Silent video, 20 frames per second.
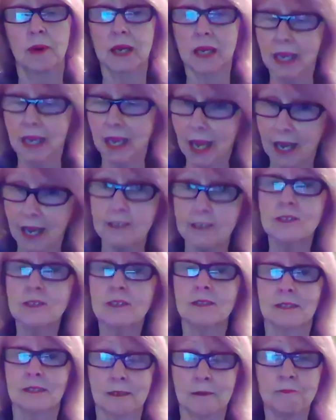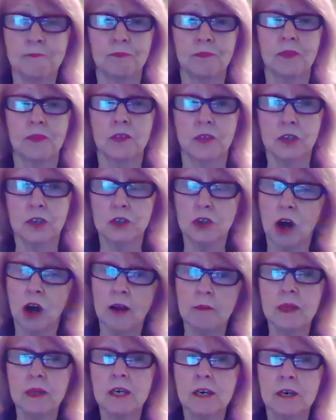But yes, the
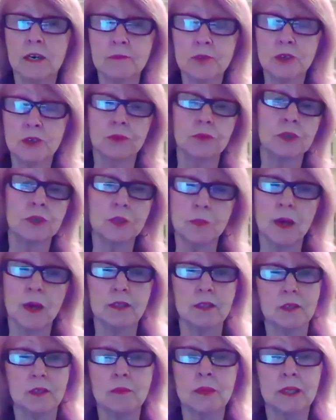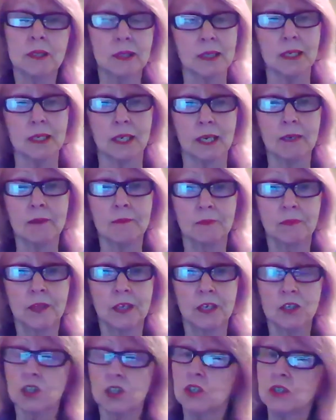dog becomes your responsibility,
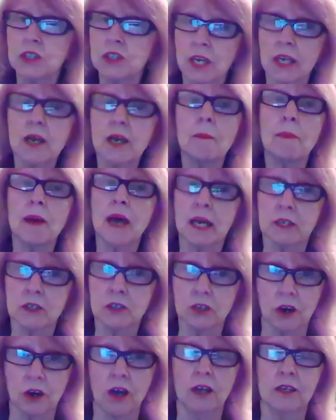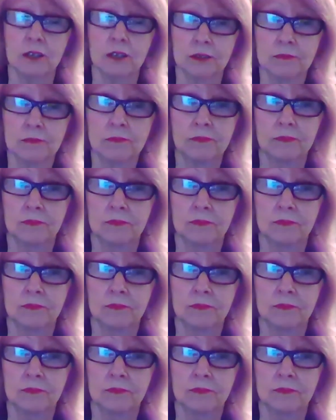just like a pet dog.